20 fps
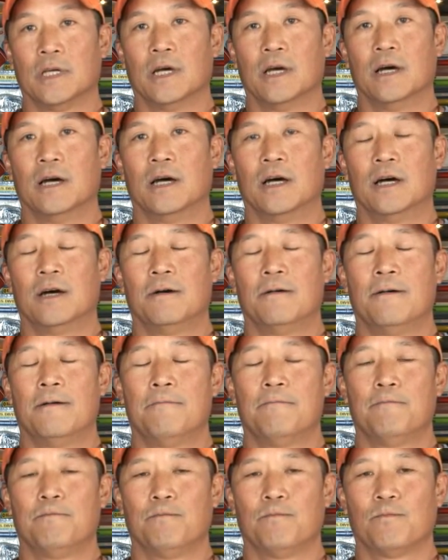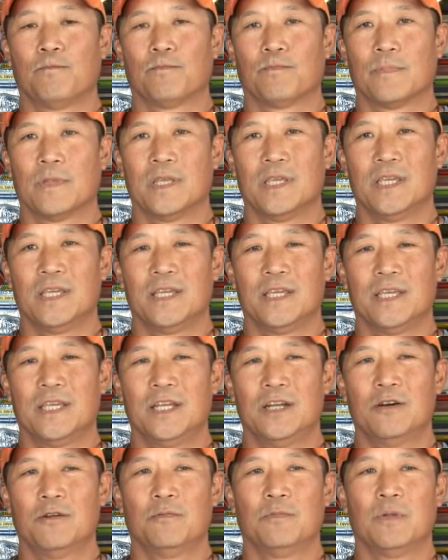
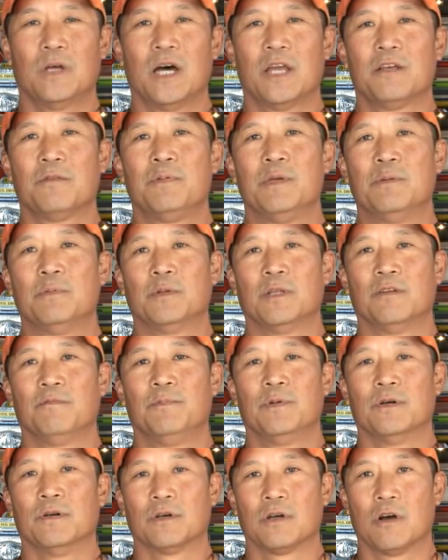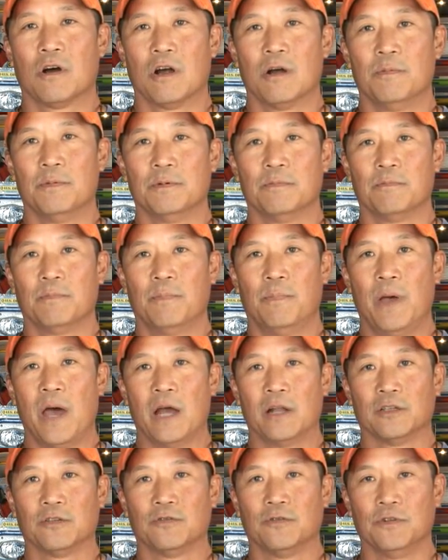Other people have built carbon
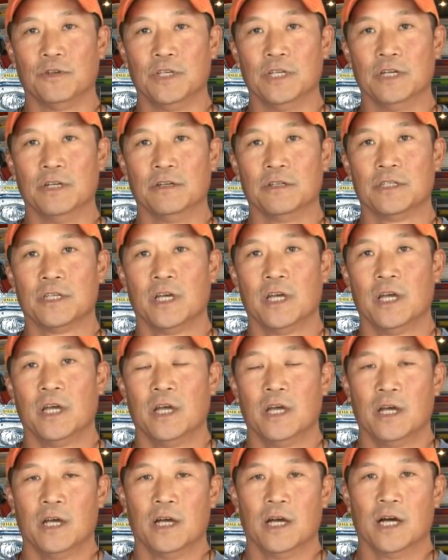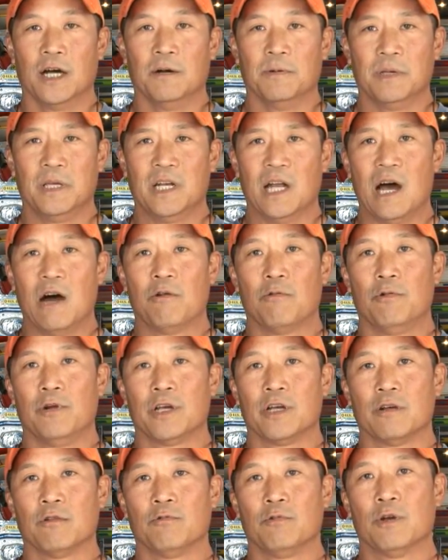paddles for years. In
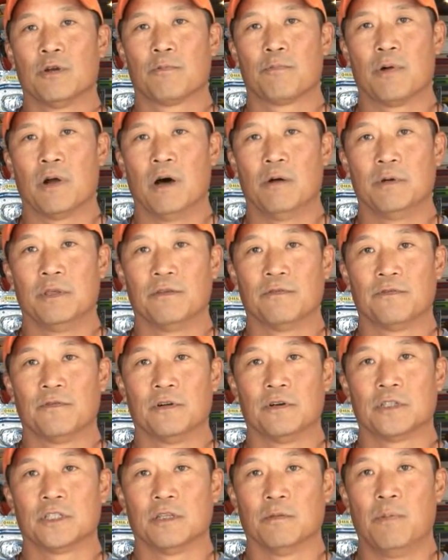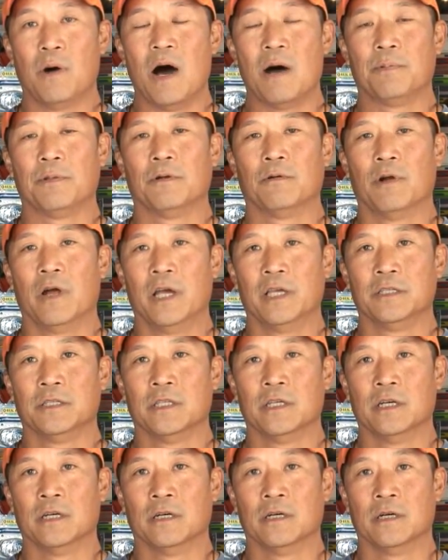outrigger, we were probably the first to popularize
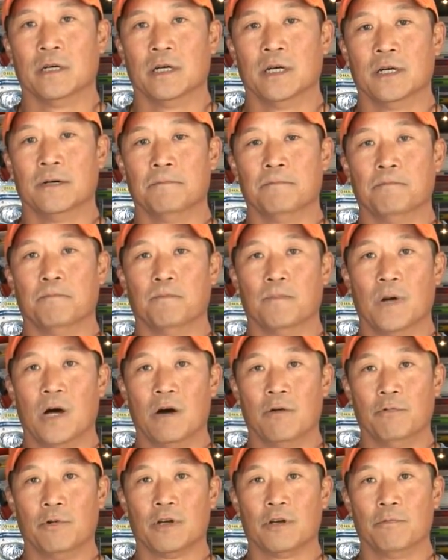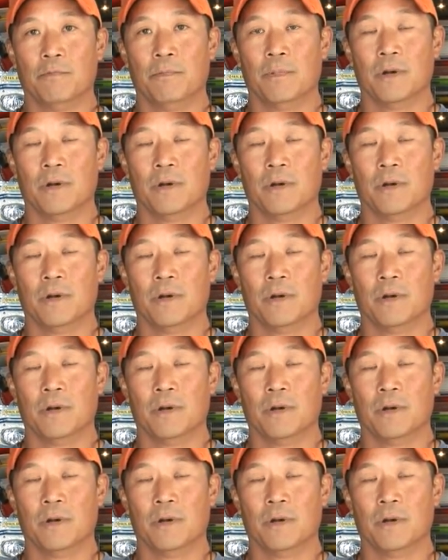the outrigger